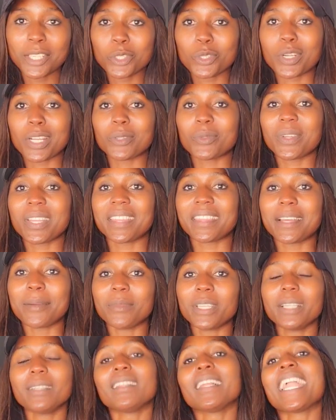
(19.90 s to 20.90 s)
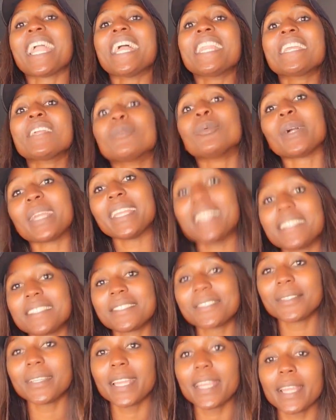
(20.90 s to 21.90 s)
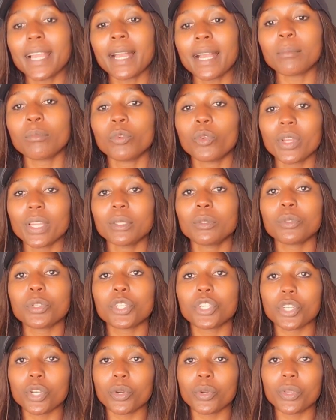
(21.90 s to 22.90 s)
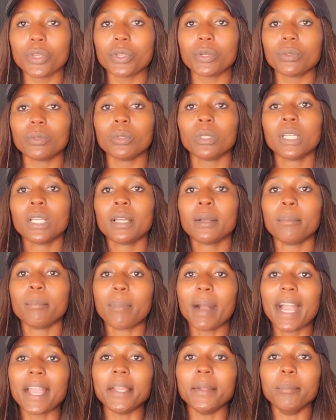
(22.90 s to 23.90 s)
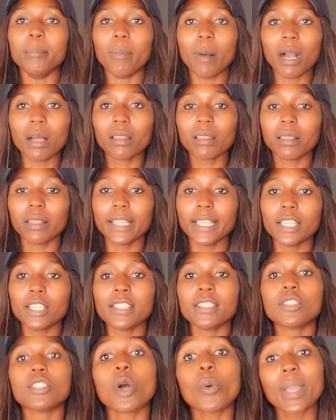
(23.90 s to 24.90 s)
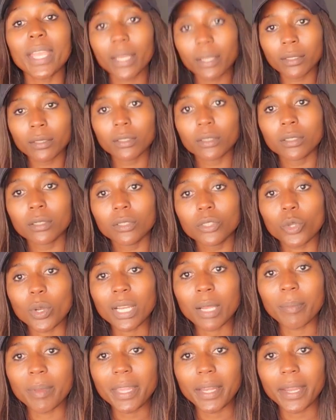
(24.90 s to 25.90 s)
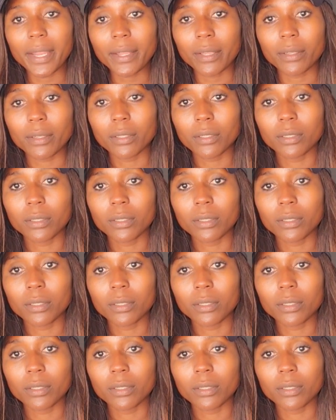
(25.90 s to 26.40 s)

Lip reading: should I do a thumbnail? Anyways, today I'm going to show you my monthly. Zoe, do you want a beating?